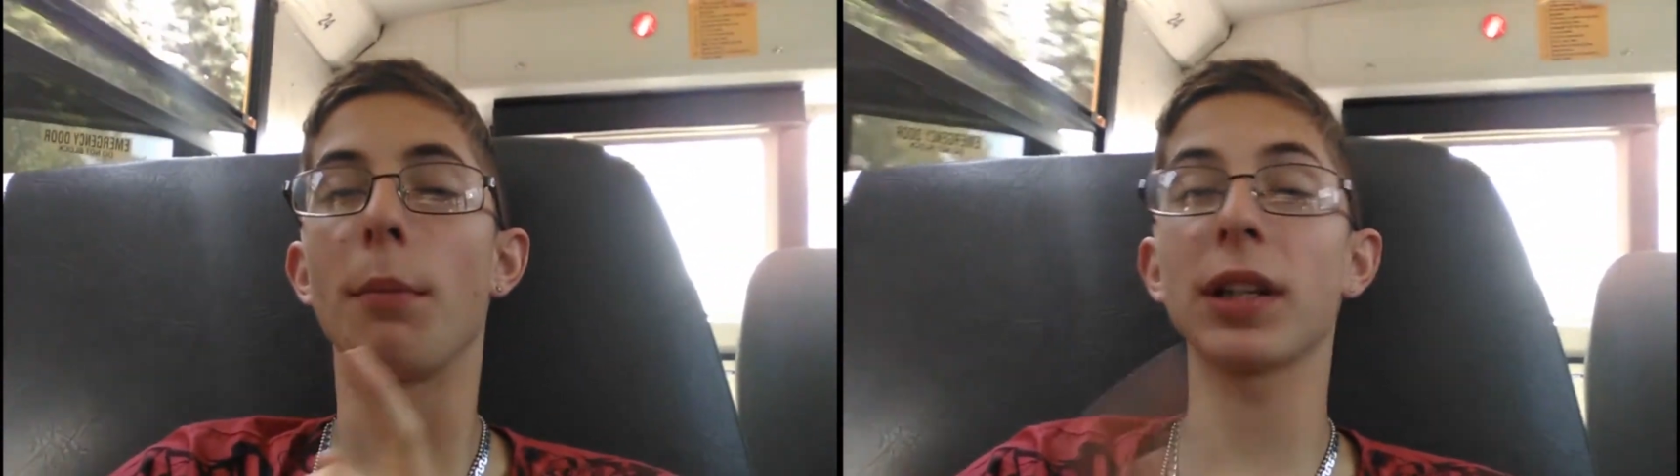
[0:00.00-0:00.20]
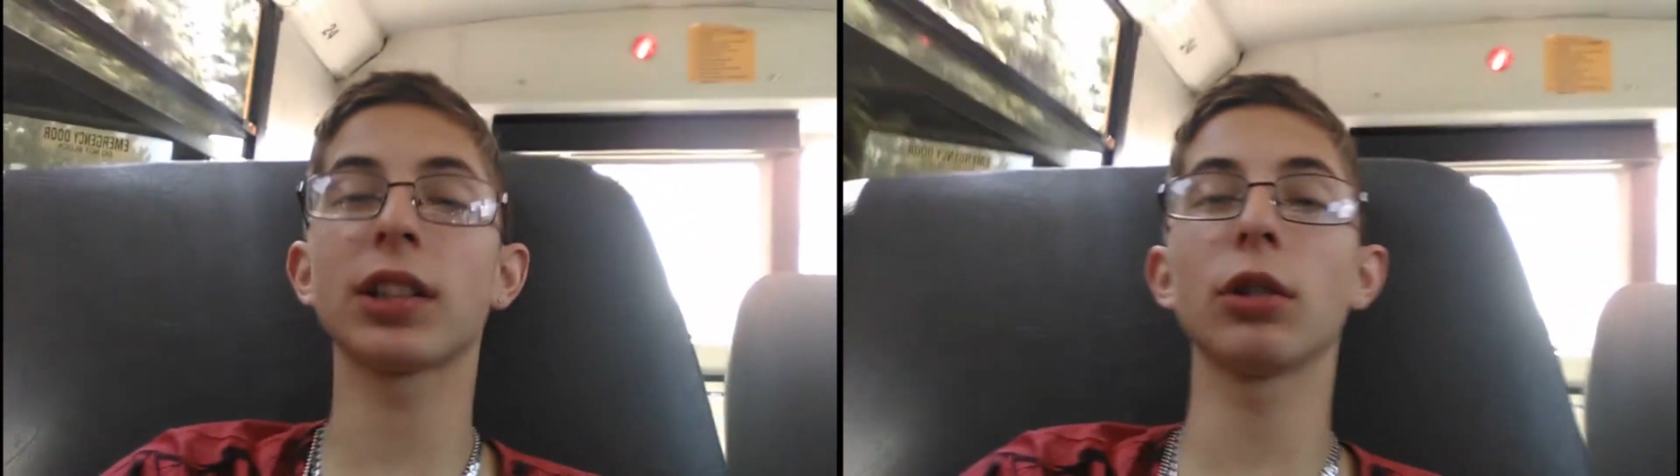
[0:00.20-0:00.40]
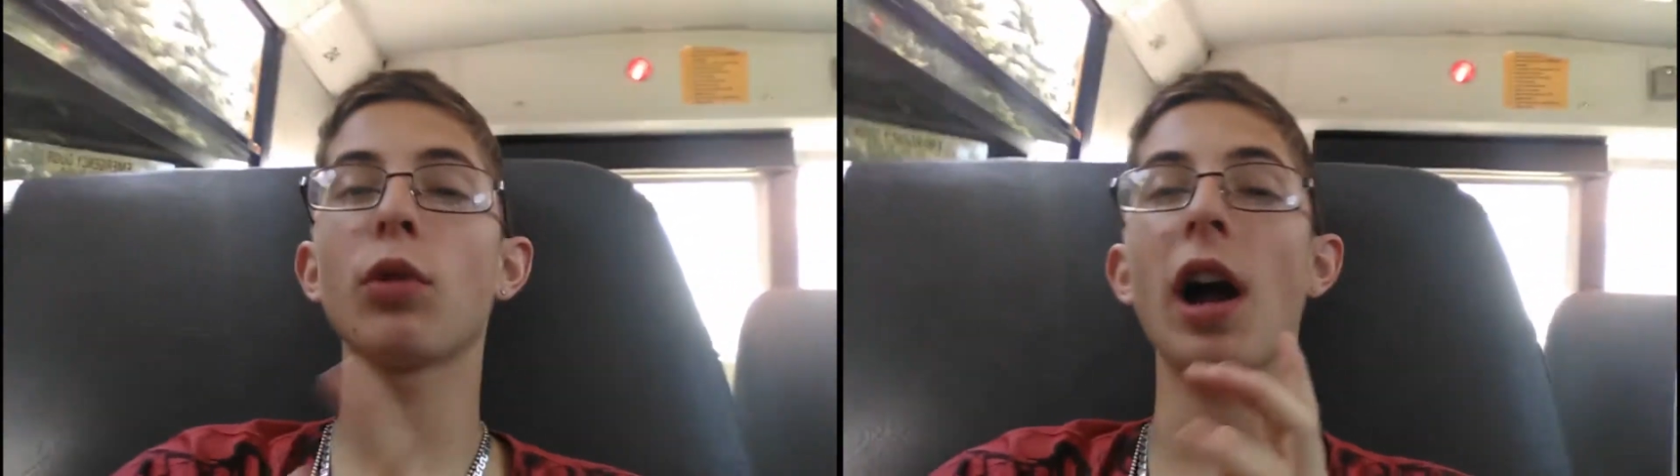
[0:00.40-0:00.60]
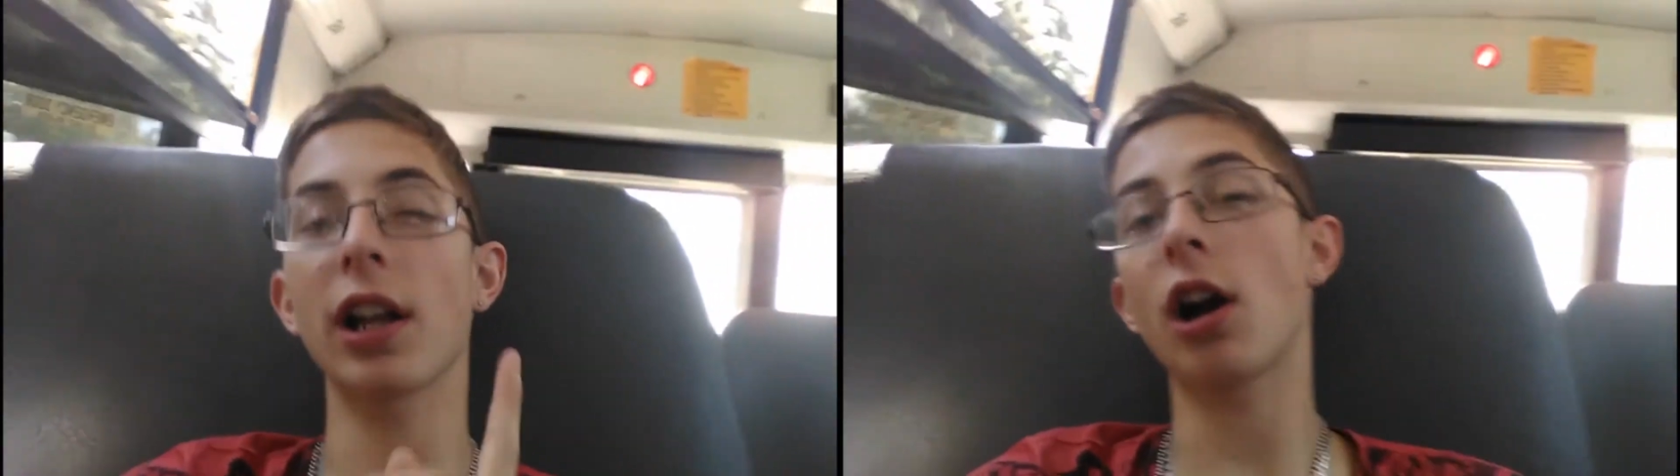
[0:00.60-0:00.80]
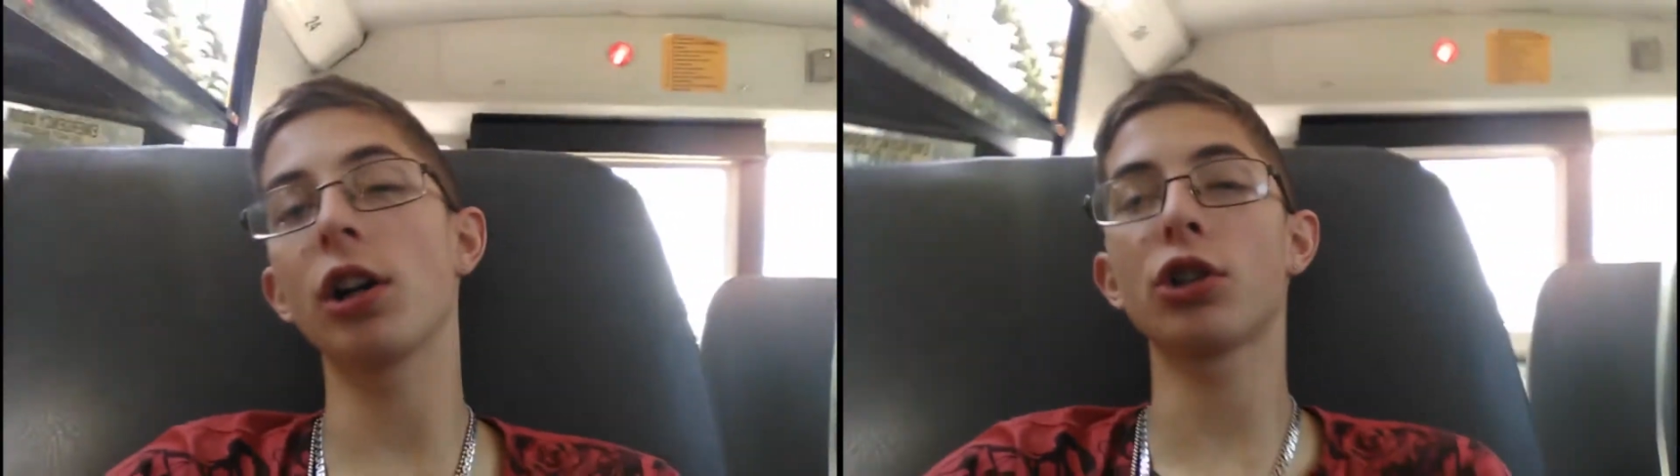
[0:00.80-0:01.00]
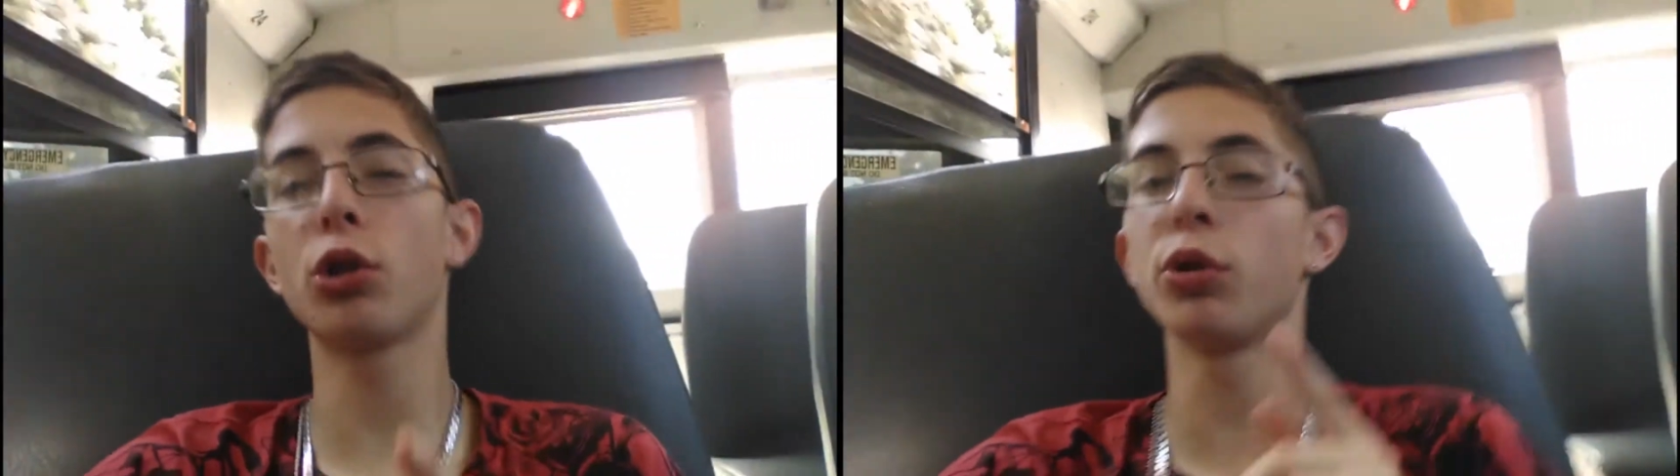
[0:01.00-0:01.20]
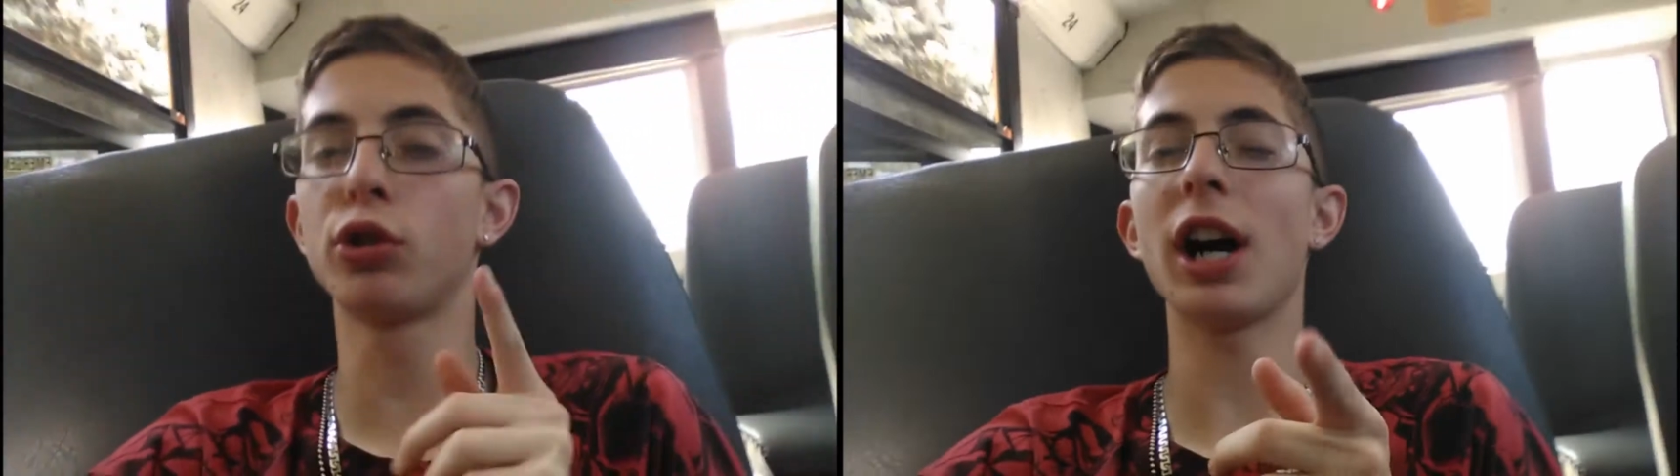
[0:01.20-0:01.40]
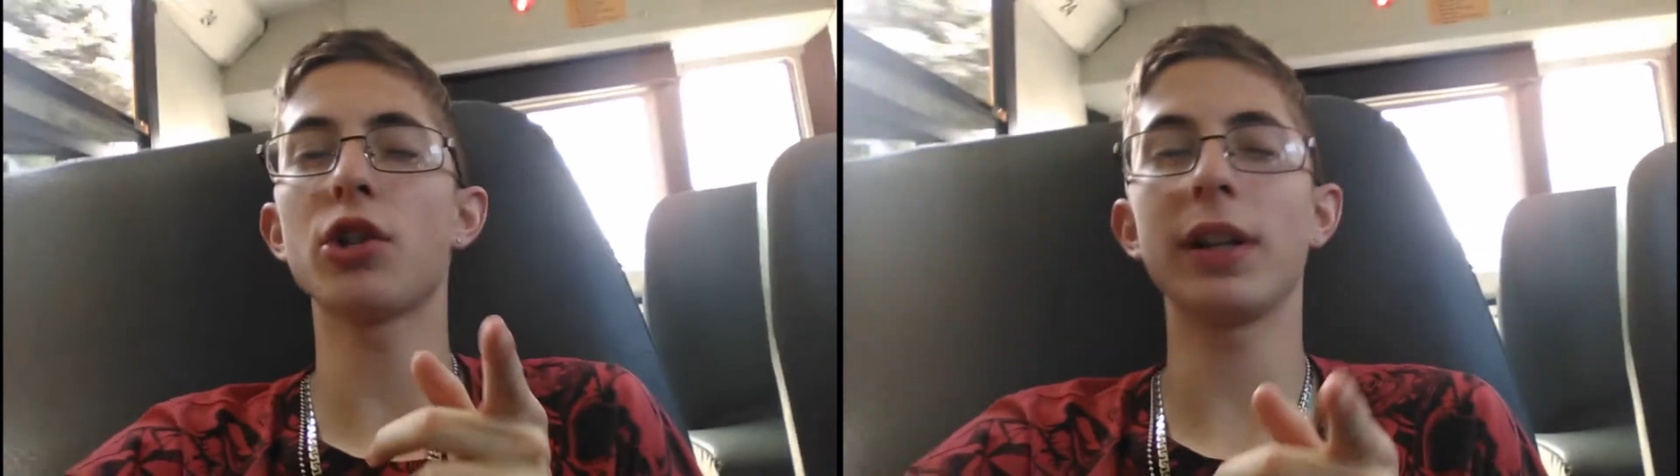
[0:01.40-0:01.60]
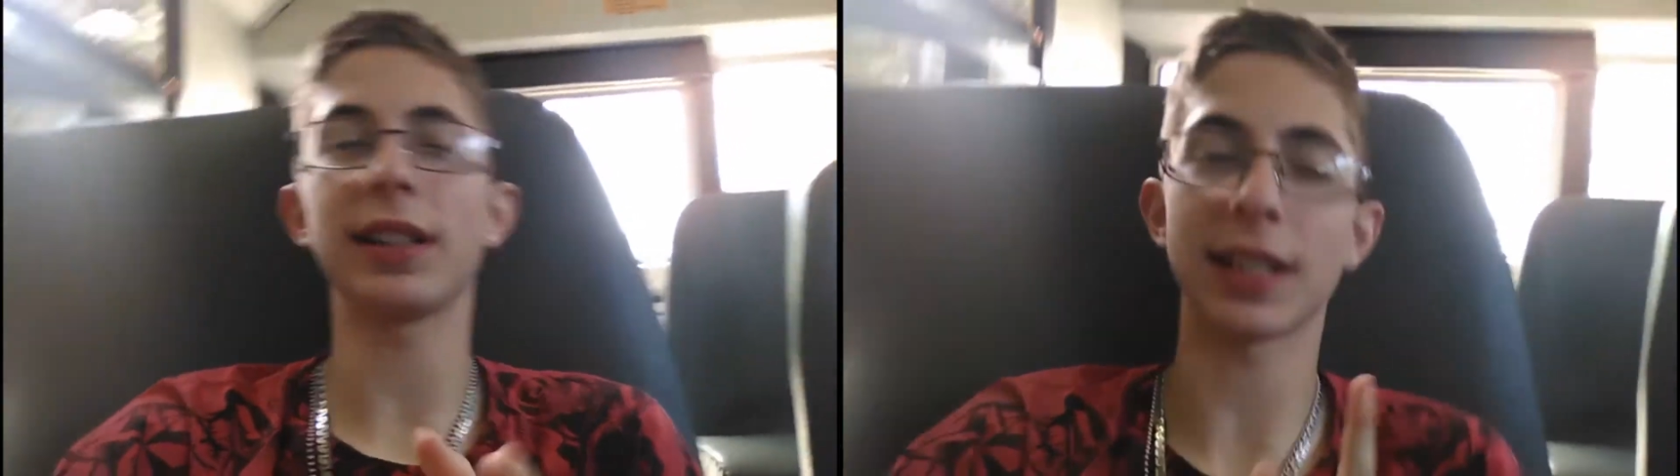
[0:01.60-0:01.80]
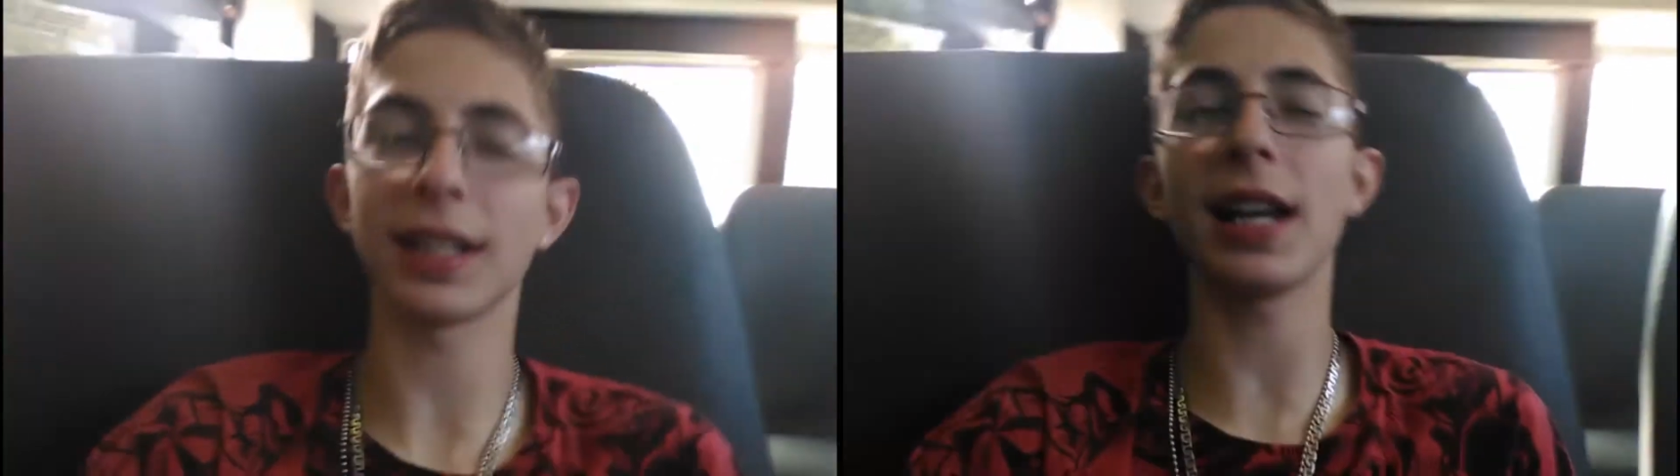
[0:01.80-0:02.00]
my son Ryan Connors, who's
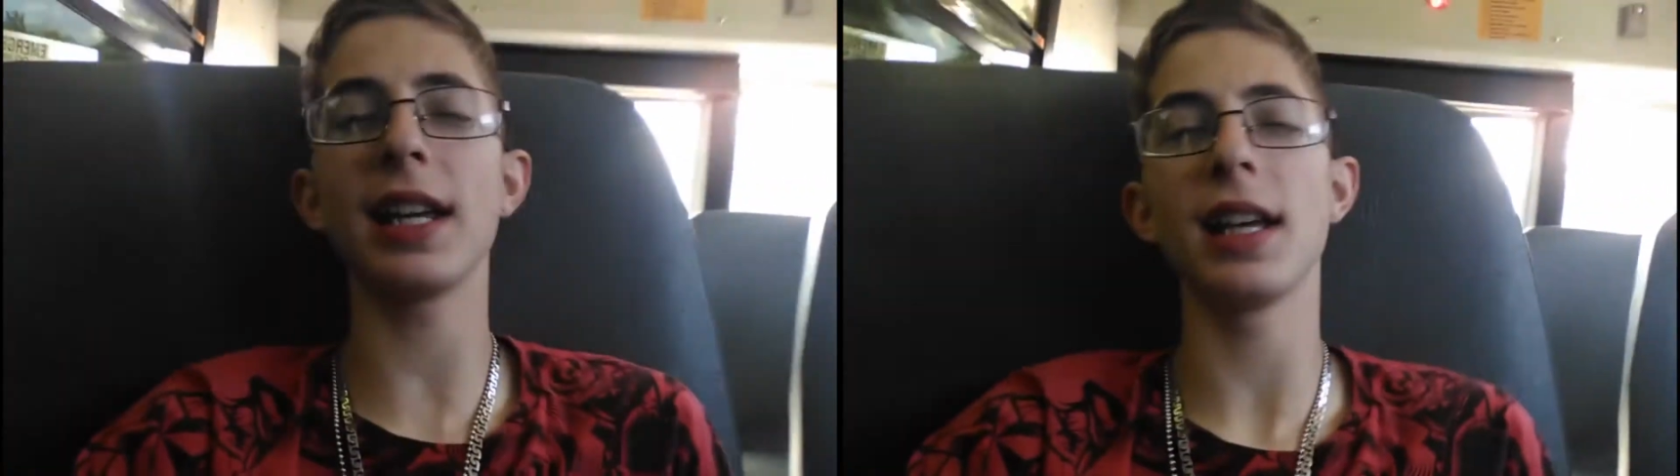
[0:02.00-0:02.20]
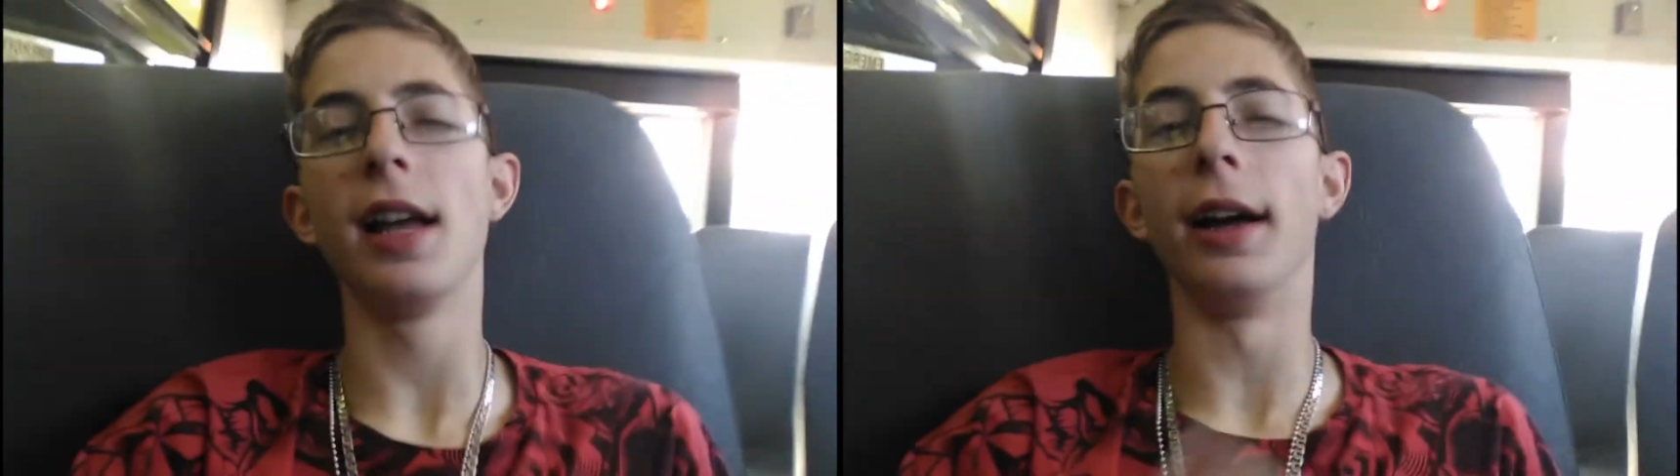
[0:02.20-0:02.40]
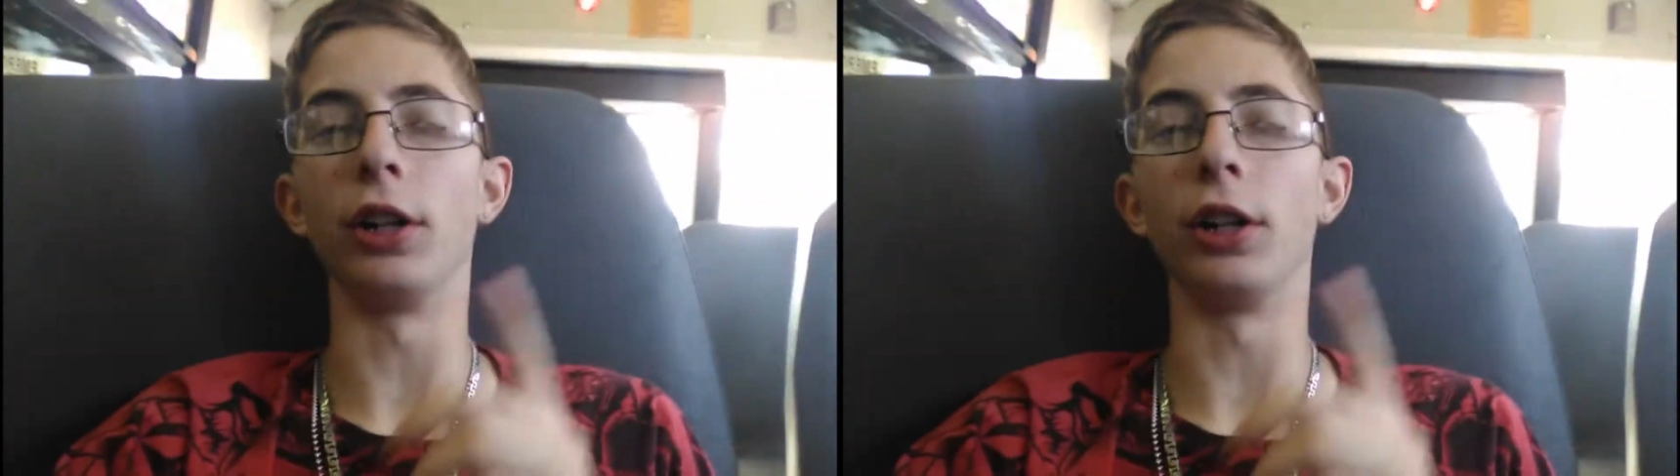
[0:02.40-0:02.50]
graduating tonight.